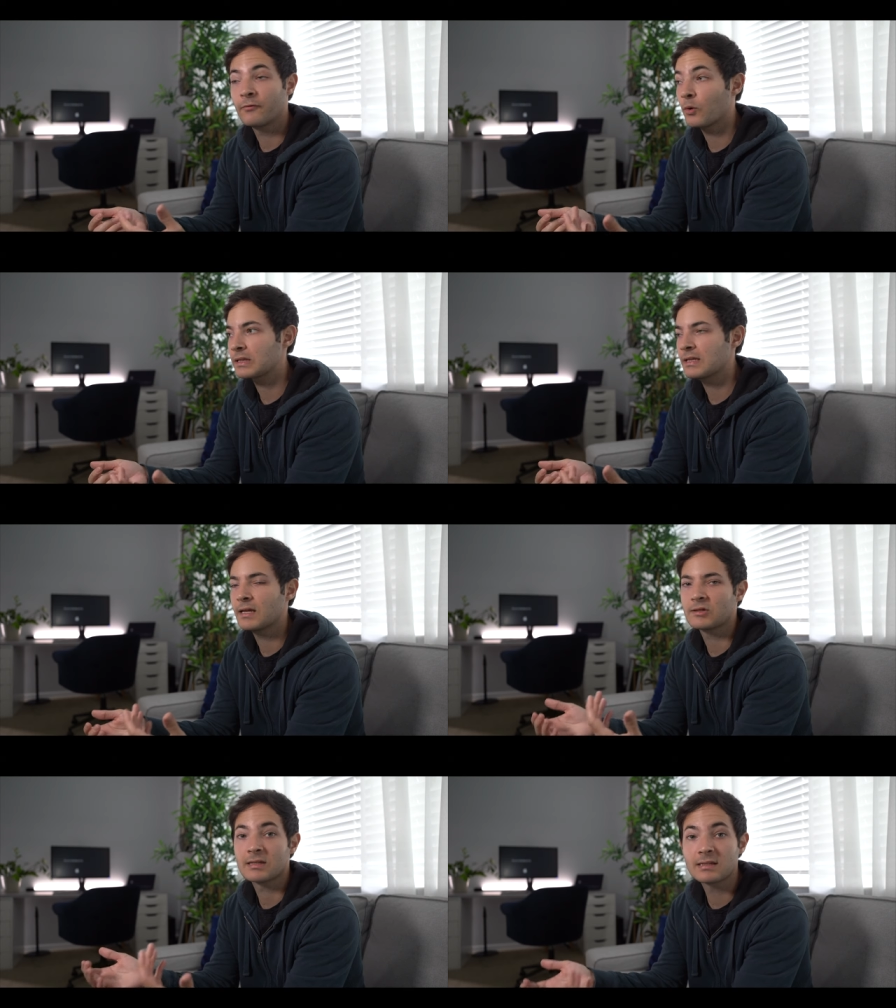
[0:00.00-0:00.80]

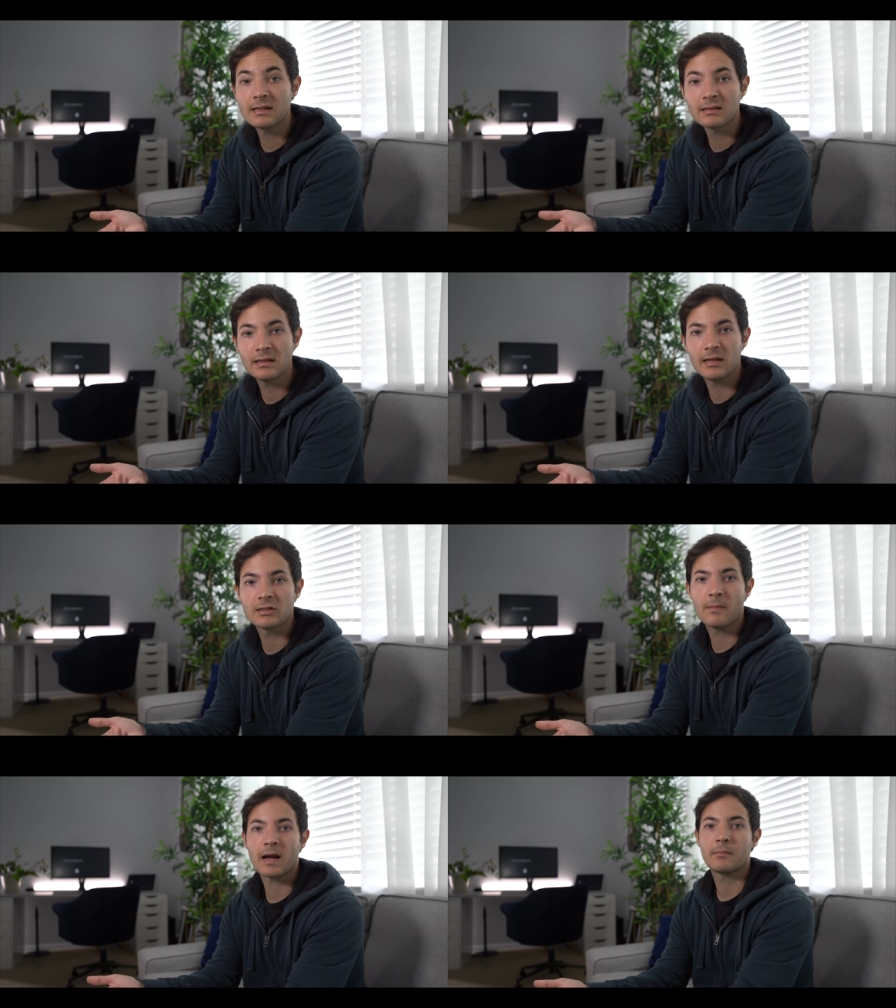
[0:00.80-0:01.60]
14-inch and 16-inch
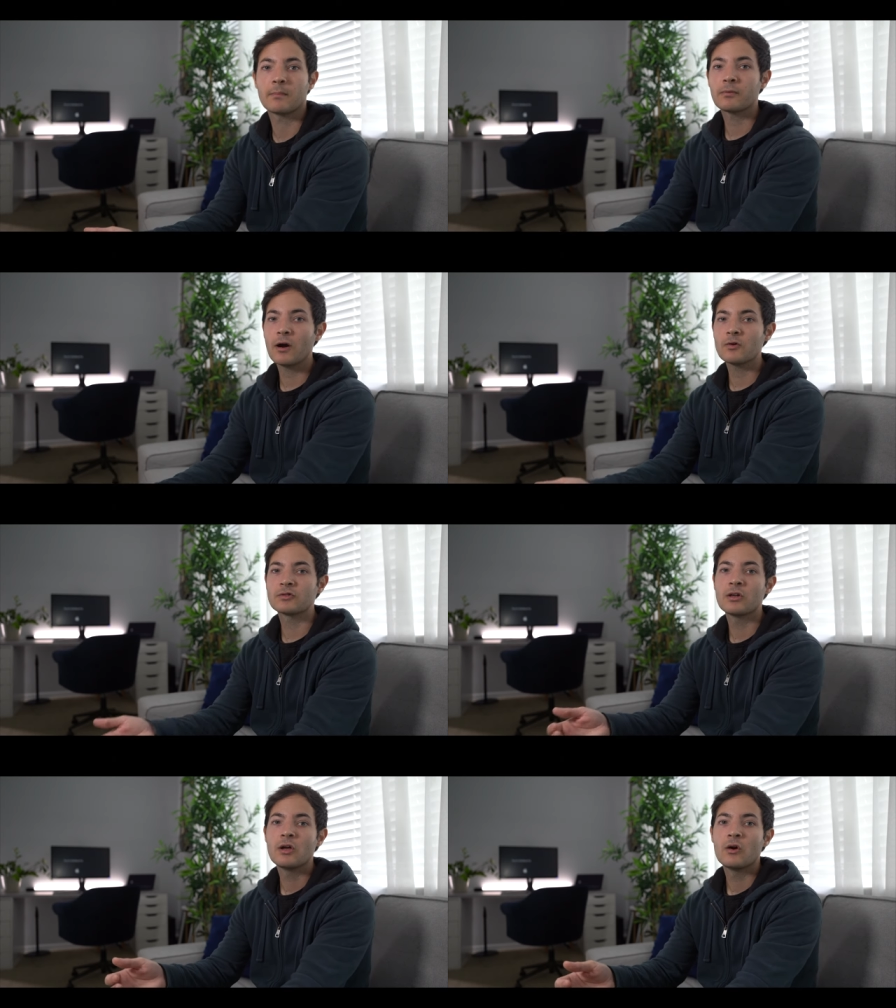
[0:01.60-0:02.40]
MacBook Pros
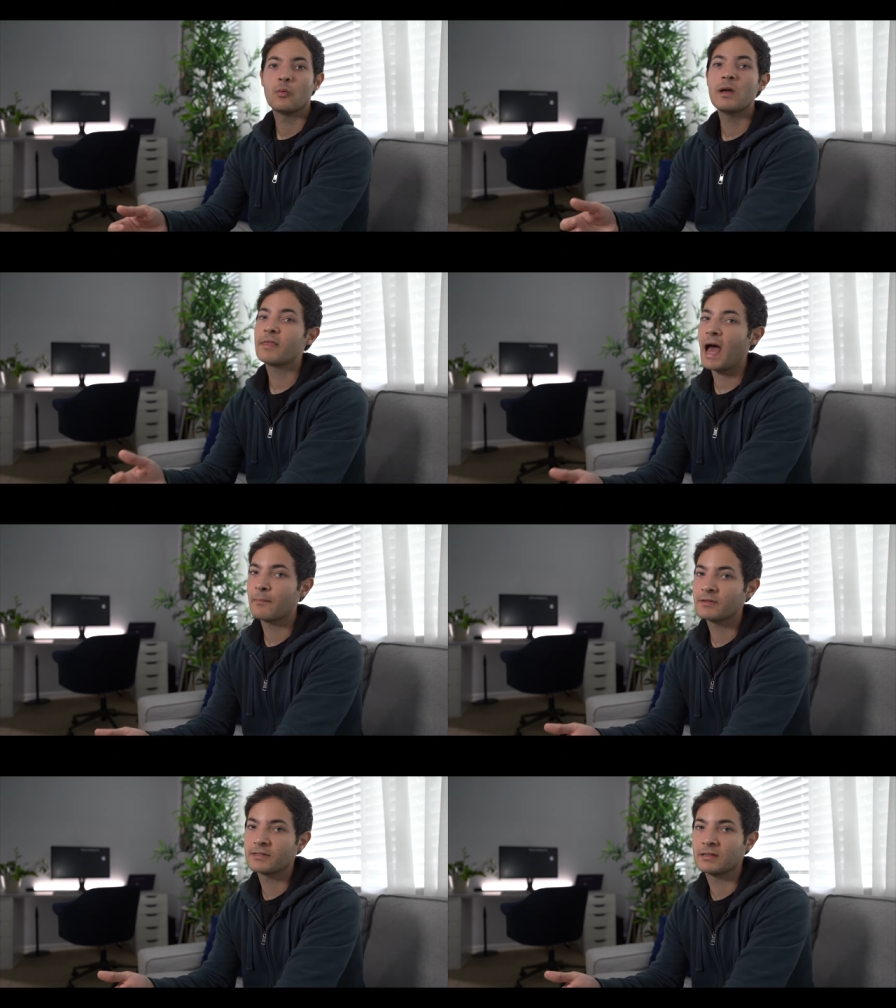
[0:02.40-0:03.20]
with
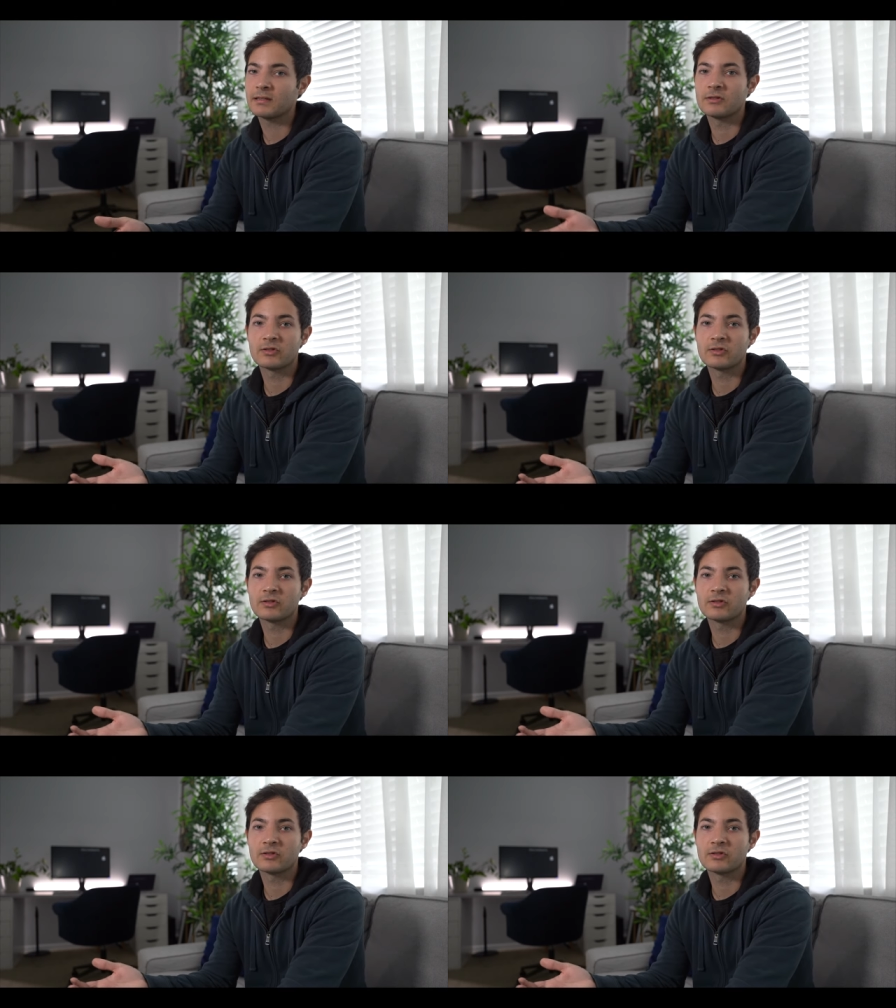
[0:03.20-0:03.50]
Apple Silicon